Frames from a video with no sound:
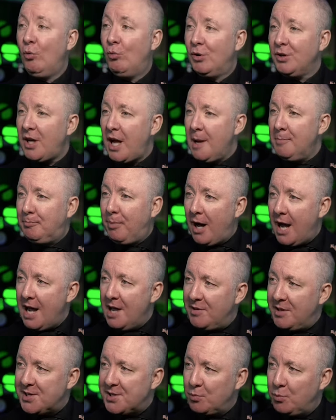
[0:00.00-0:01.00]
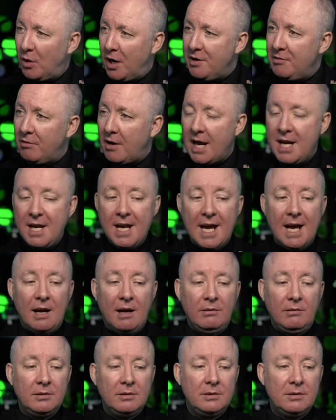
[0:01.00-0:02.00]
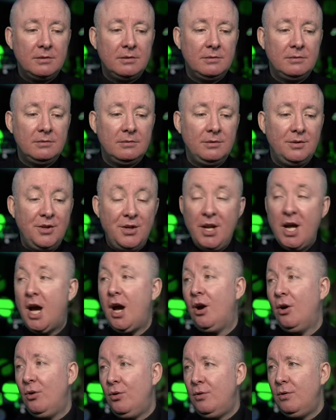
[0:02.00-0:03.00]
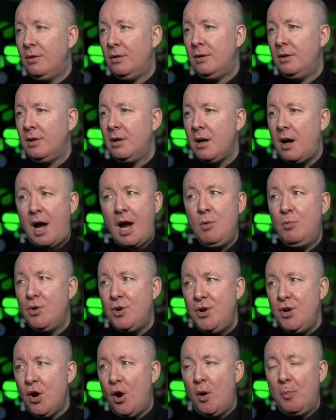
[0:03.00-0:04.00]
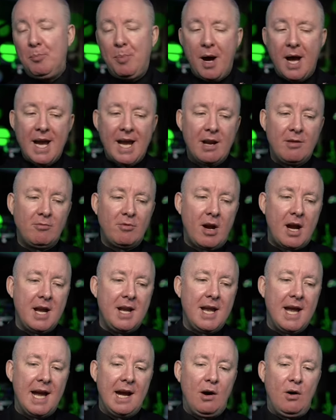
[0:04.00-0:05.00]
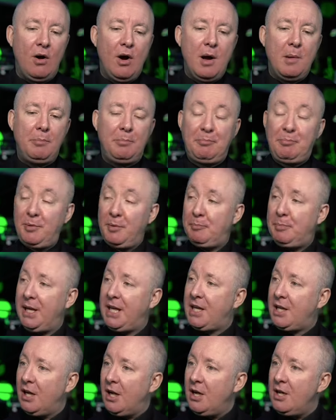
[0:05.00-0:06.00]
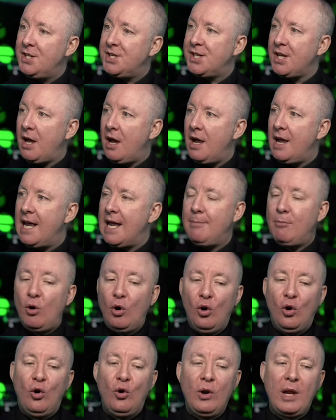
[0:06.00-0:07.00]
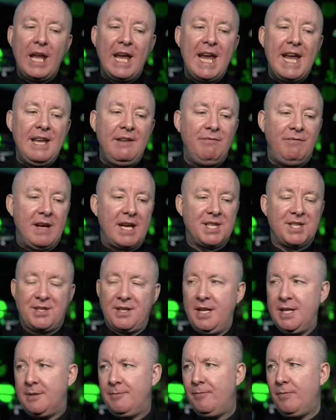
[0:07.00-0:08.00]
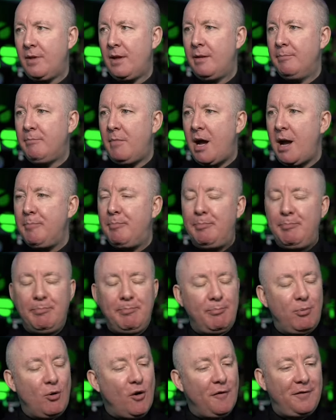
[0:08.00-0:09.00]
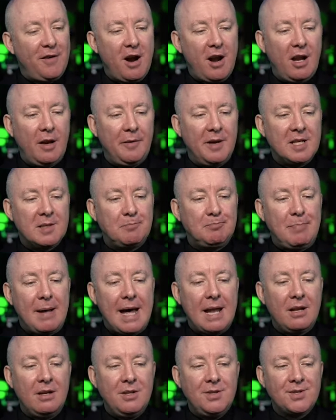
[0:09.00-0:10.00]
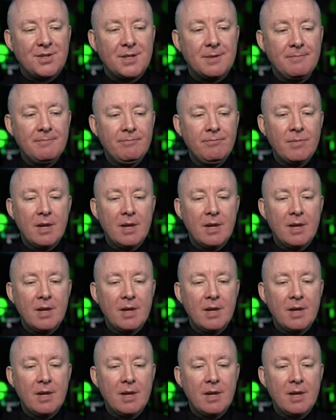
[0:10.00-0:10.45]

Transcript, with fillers: Would I buy this one right now? No, I would not buy it right now because I am all invested. My portfolio is balanced.